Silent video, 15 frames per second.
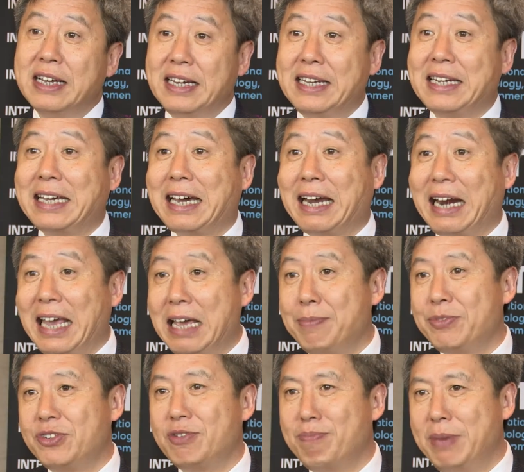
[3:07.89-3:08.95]
It
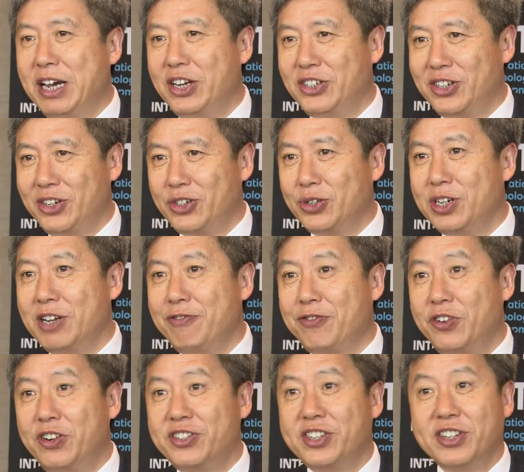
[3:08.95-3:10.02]
claims to measure
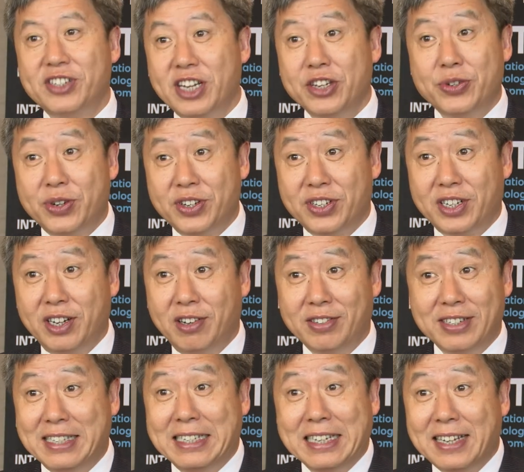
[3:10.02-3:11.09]
21st century
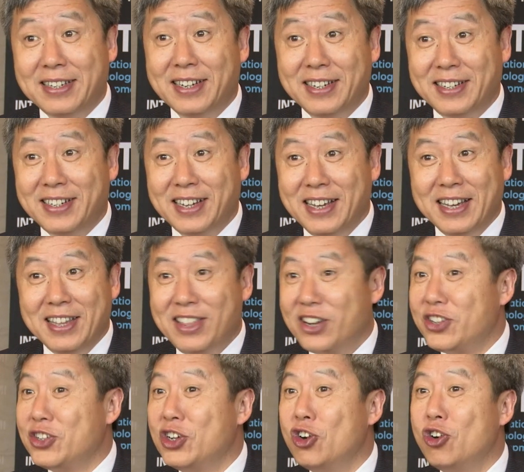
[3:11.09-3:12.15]
skills. It doesn't.
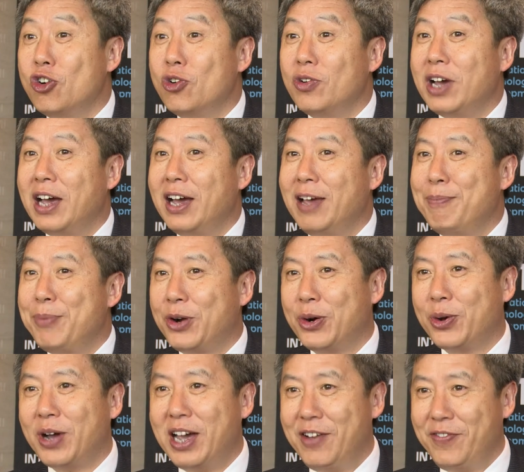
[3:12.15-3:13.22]
There's no
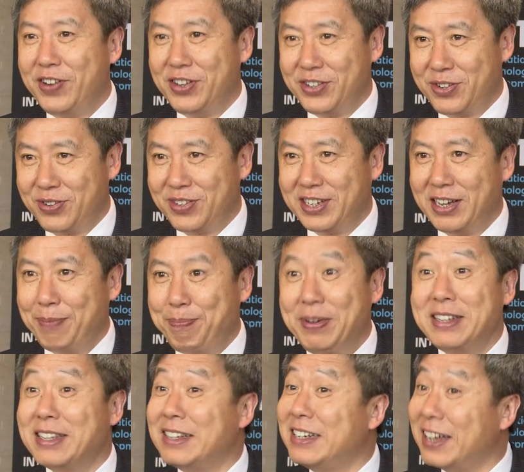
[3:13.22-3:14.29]
empirical evidence to say
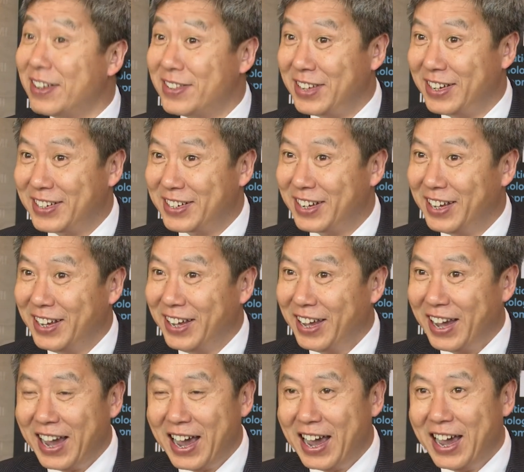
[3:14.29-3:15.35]
PISA does it.
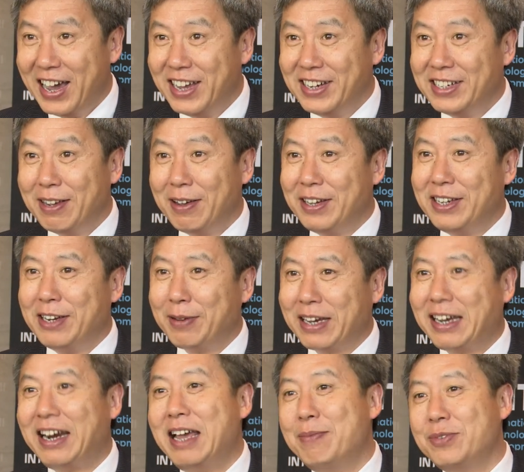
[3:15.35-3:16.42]
And it
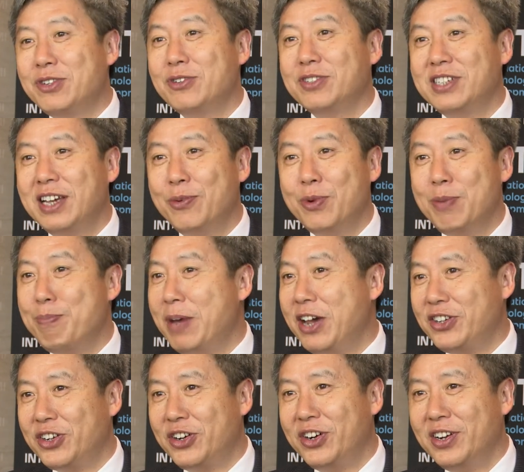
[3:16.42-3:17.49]
claims to say we
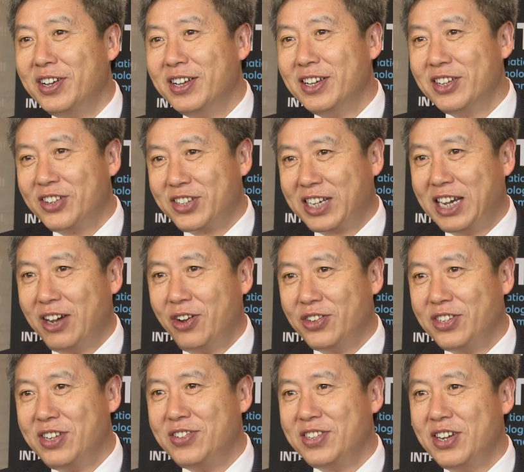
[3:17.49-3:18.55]
measure
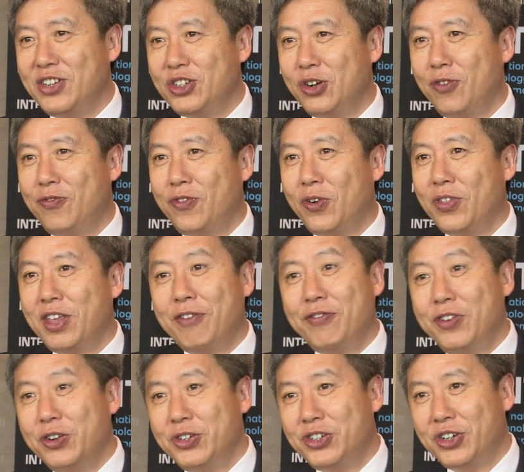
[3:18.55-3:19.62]
skills essential for the
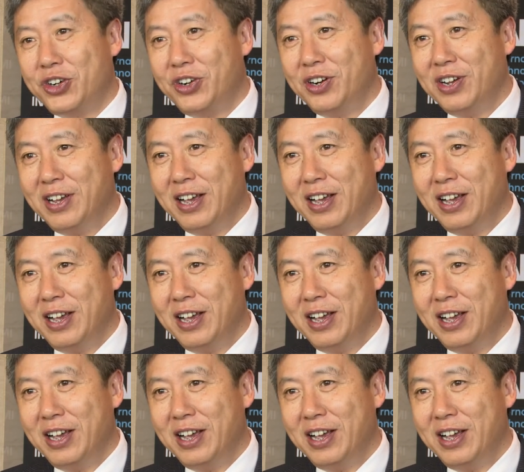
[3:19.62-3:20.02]
future,